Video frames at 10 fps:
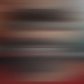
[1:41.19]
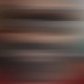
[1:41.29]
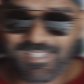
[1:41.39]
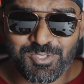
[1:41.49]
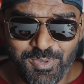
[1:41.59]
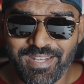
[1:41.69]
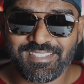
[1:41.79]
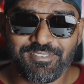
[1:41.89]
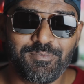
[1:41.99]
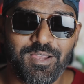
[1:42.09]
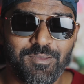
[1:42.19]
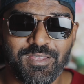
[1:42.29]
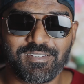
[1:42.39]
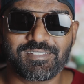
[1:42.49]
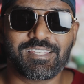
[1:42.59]
This is
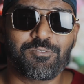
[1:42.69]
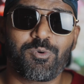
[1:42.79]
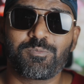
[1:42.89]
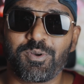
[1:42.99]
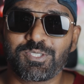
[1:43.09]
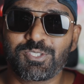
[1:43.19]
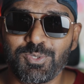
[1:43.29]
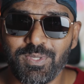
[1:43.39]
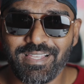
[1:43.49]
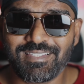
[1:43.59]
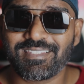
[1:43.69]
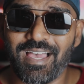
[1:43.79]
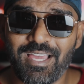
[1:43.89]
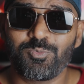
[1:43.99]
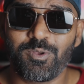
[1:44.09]
27mm f1.2 lens
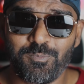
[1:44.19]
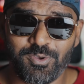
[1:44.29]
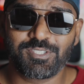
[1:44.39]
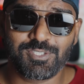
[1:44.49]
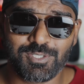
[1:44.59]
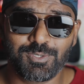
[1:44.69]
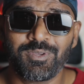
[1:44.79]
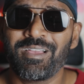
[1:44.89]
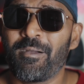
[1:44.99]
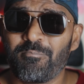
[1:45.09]
at 1.2